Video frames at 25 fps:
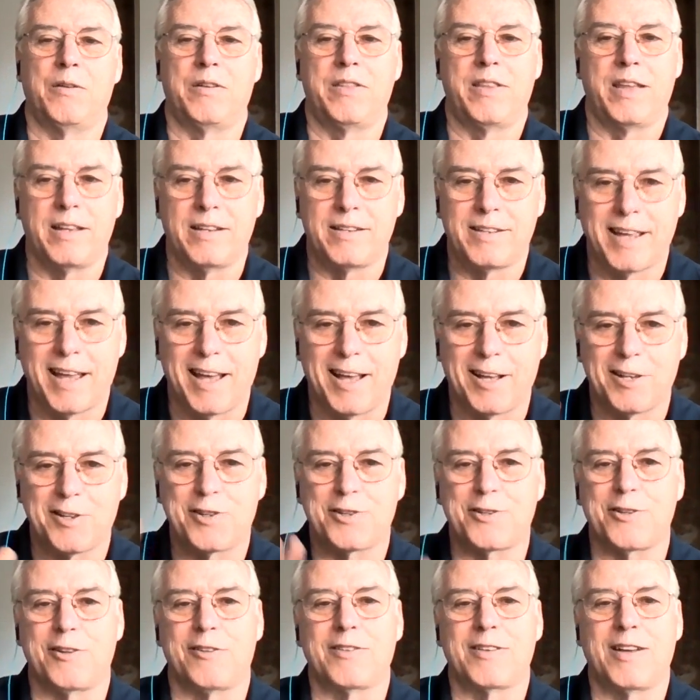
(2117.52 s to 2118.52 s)

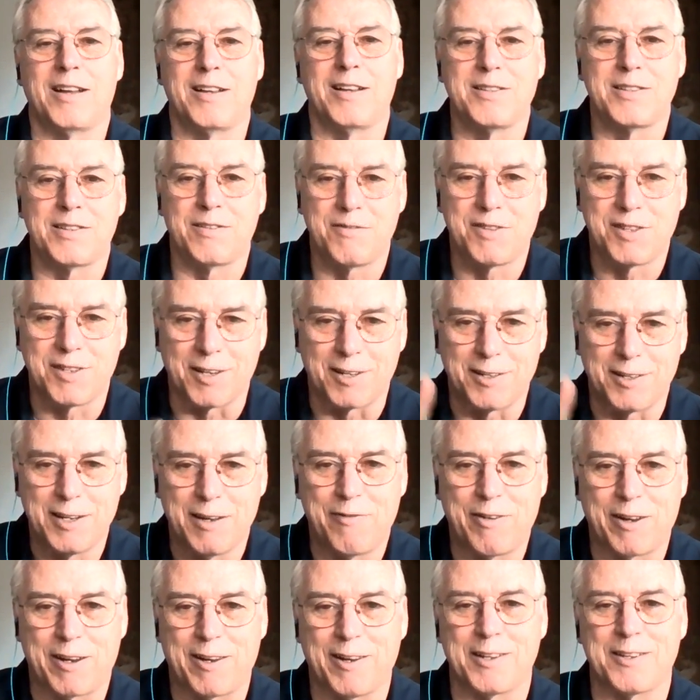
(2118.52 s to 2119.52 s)
attached all kinds of
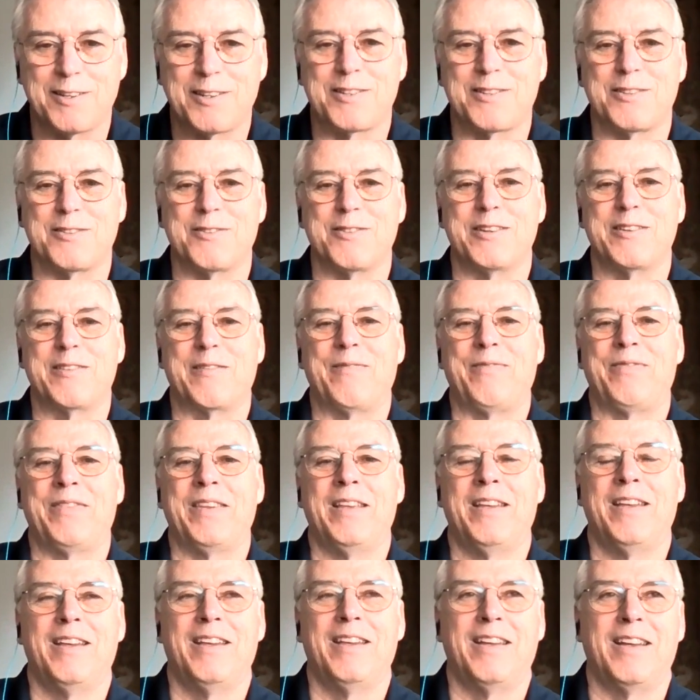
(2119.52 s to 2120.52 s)
significance to it.
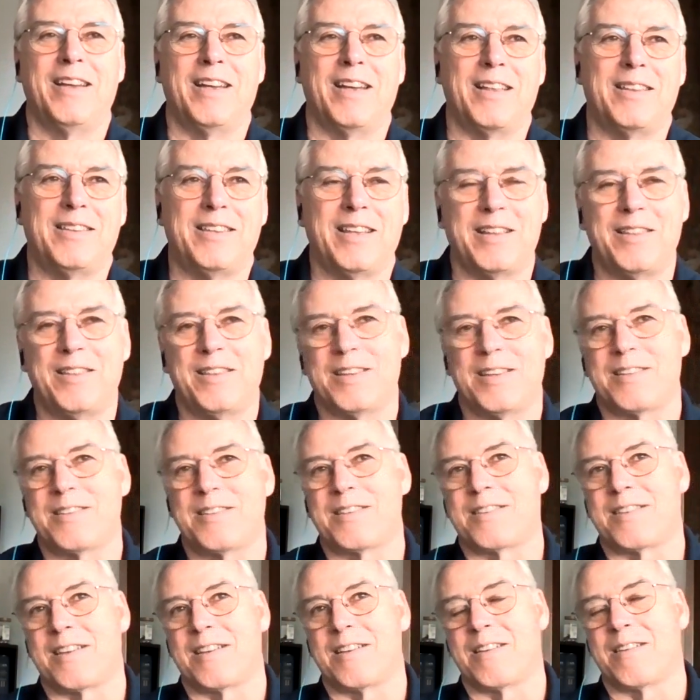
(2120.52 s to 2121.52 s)
And then this,